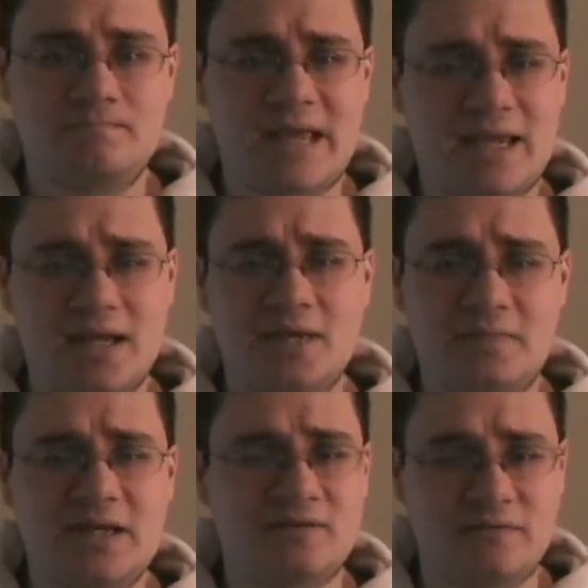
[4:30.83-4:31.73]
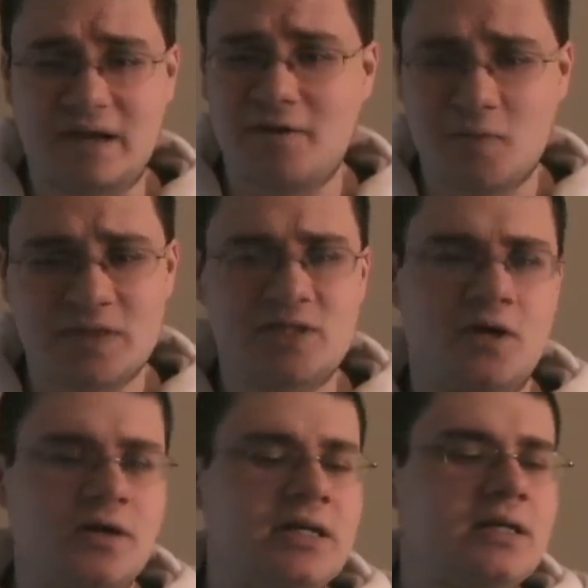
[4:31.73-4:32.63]
appear very
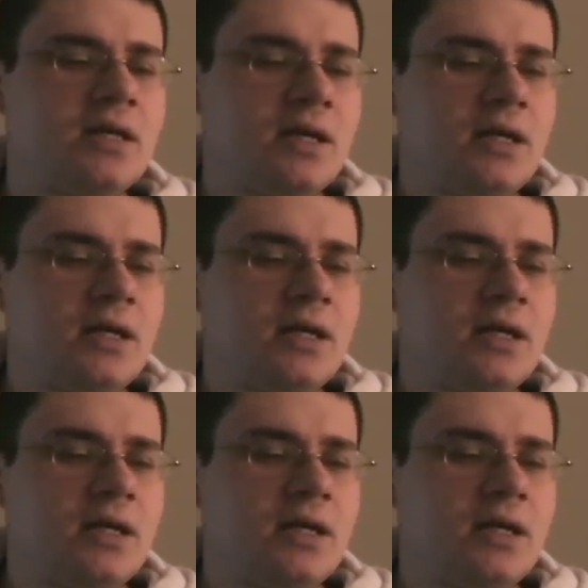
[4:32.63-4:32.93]
retarded